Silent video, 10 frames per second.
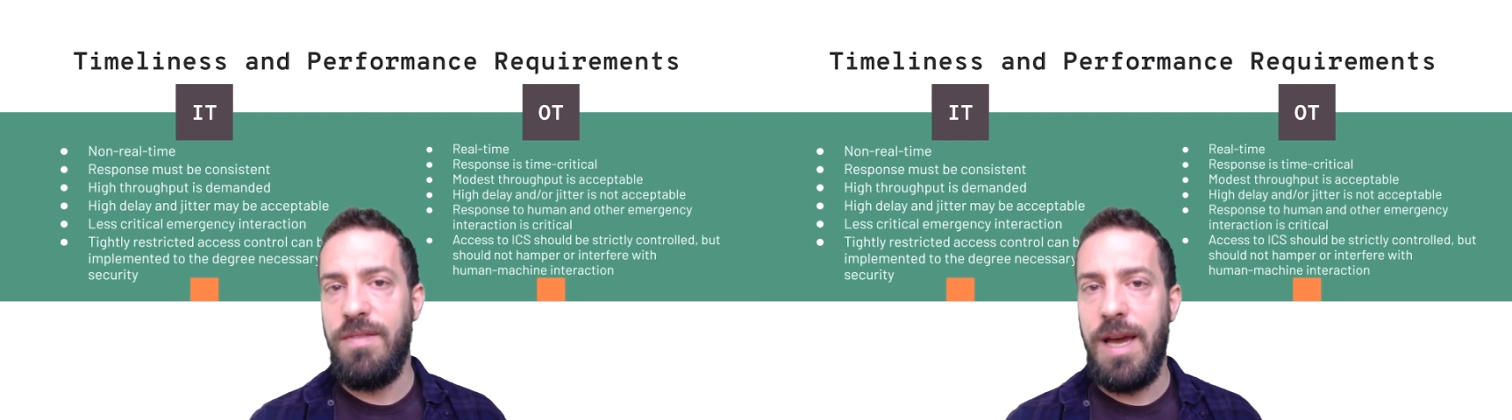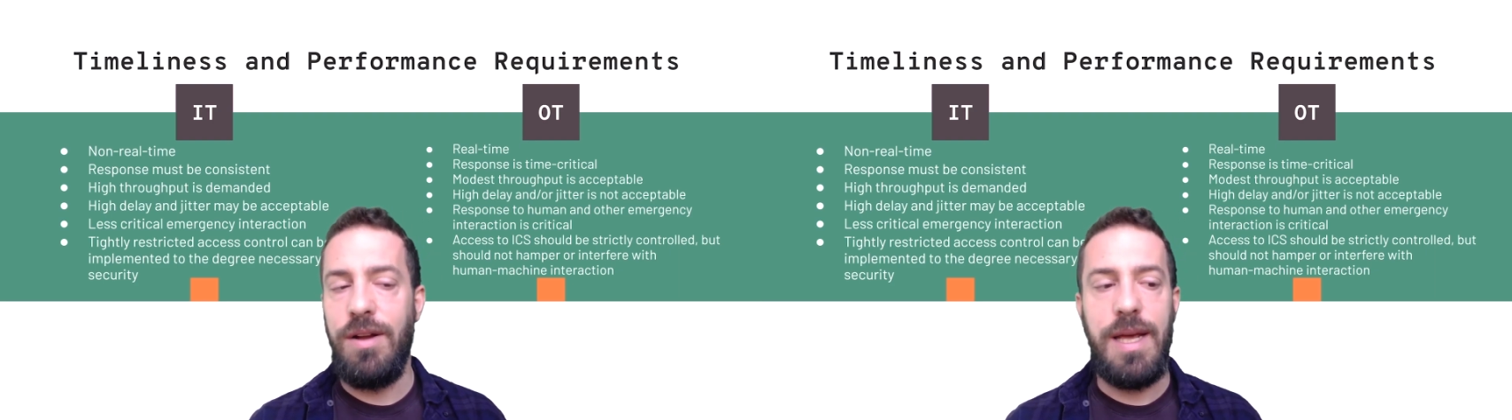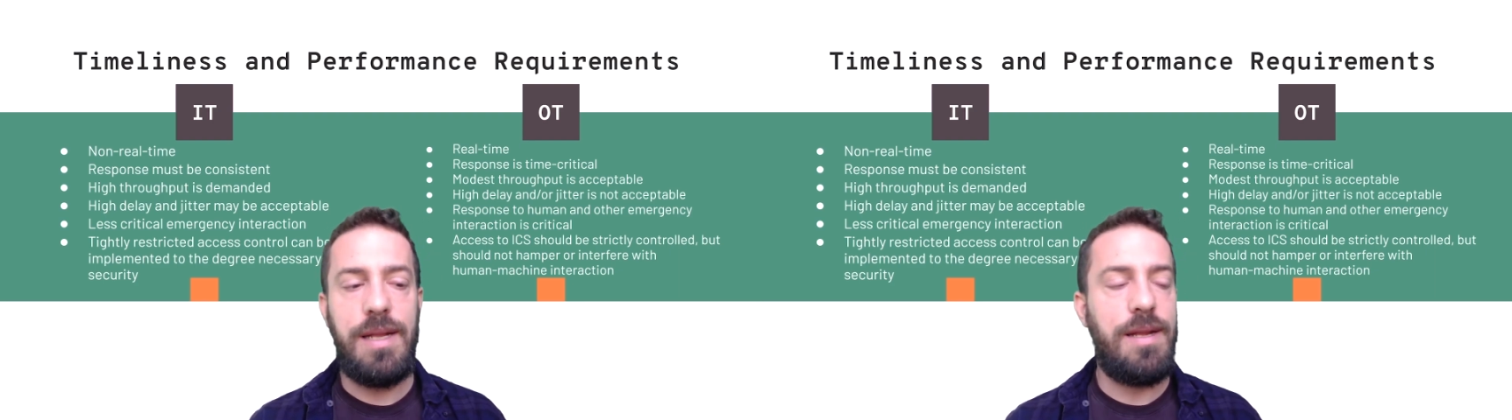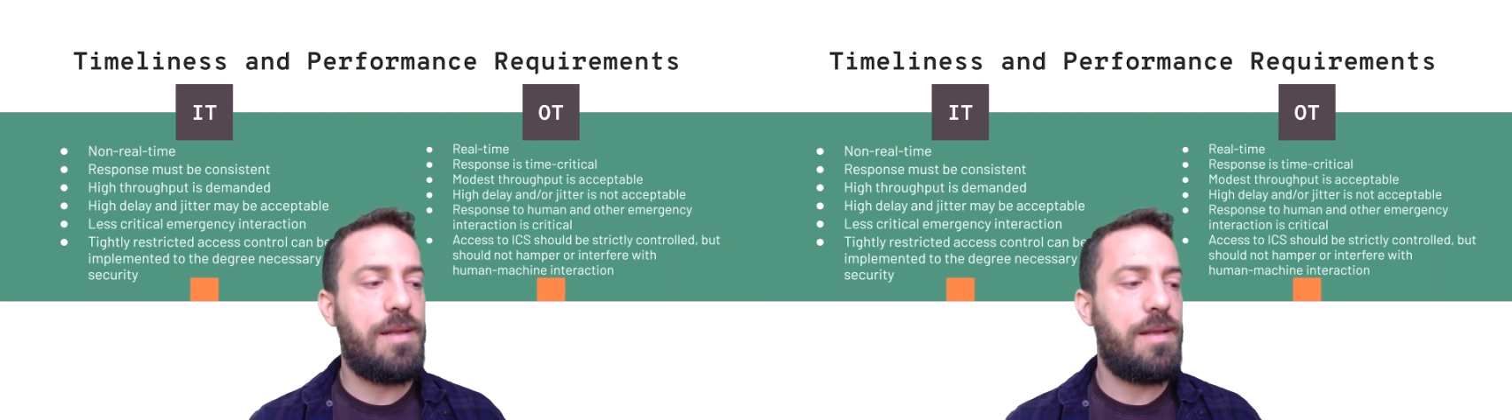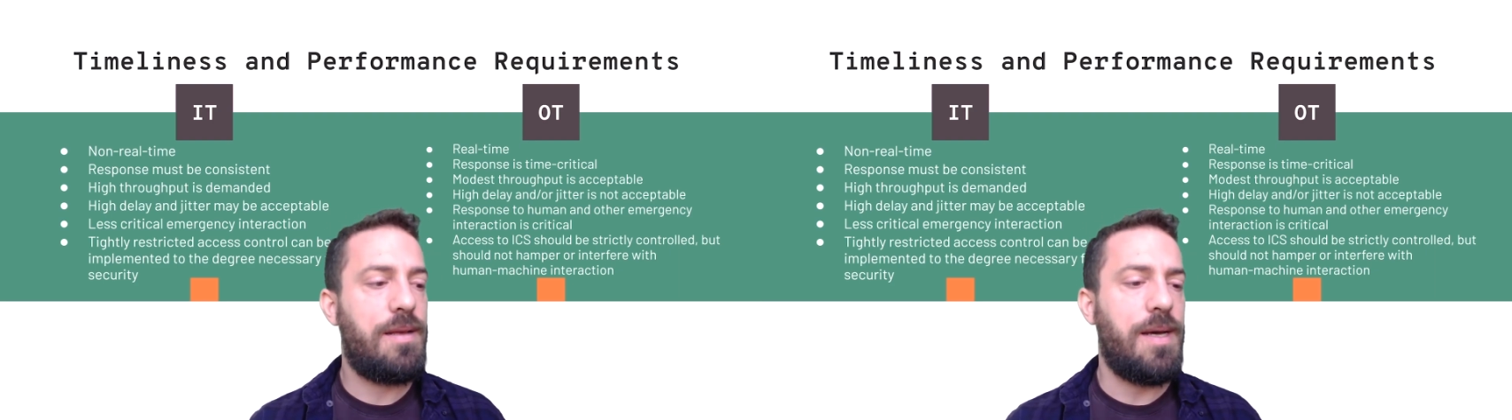violated.
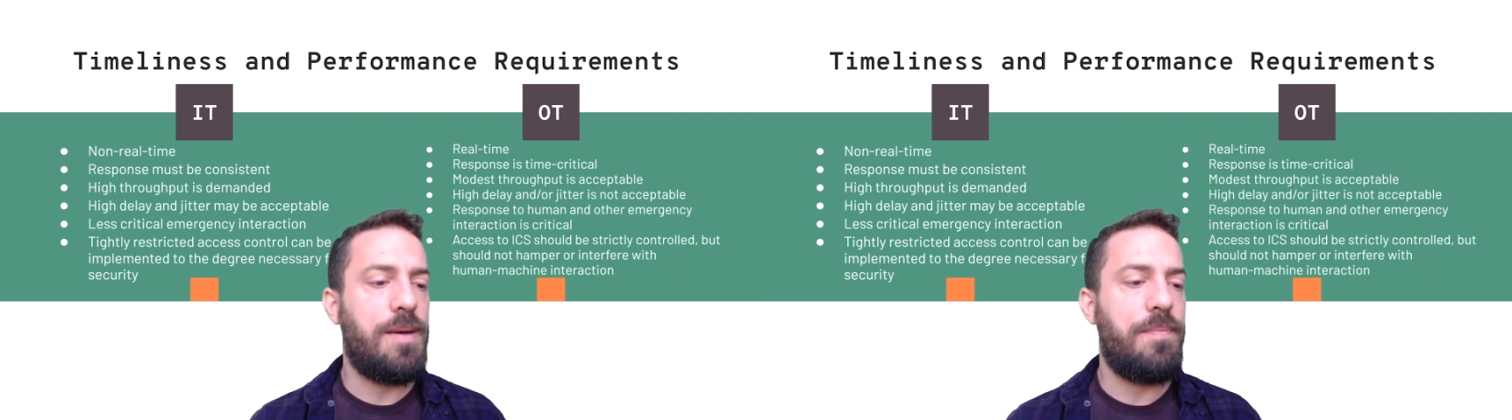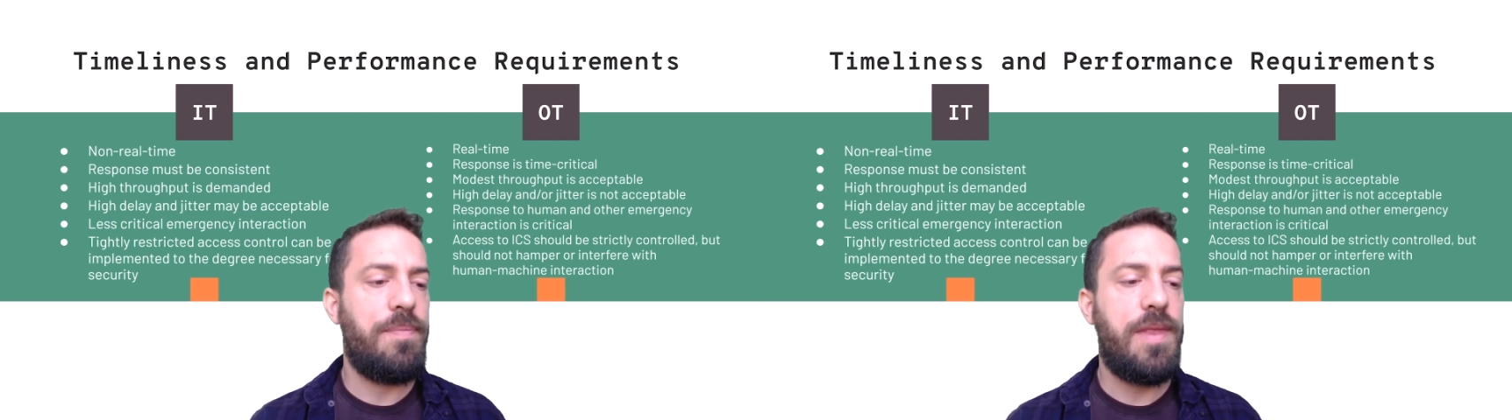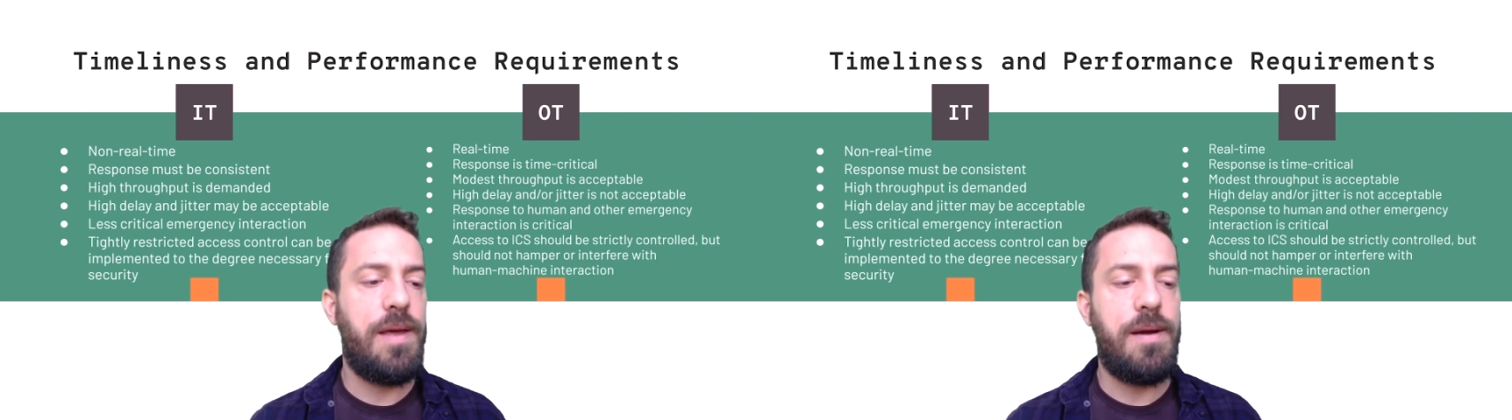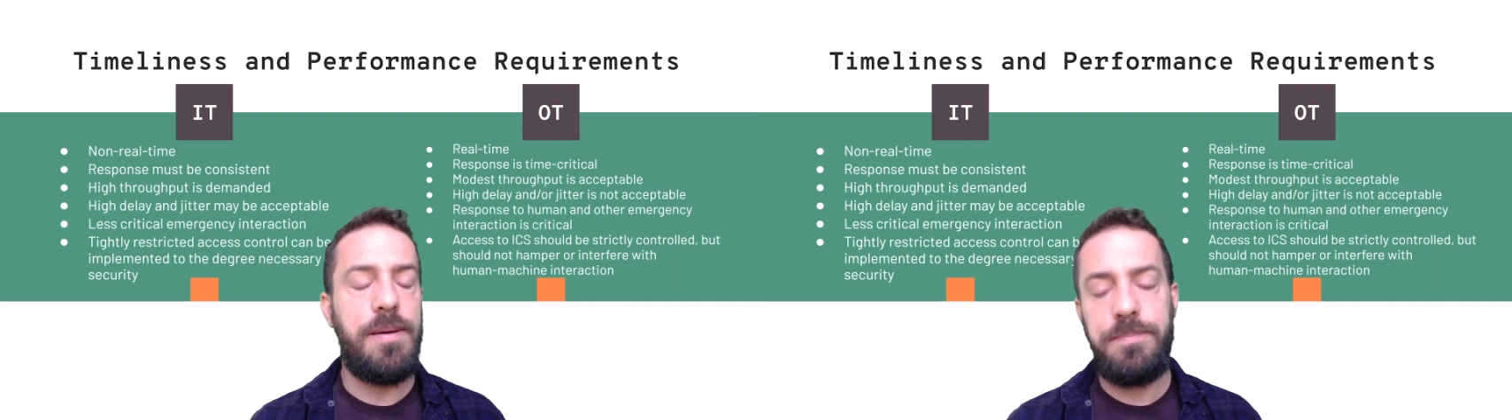There's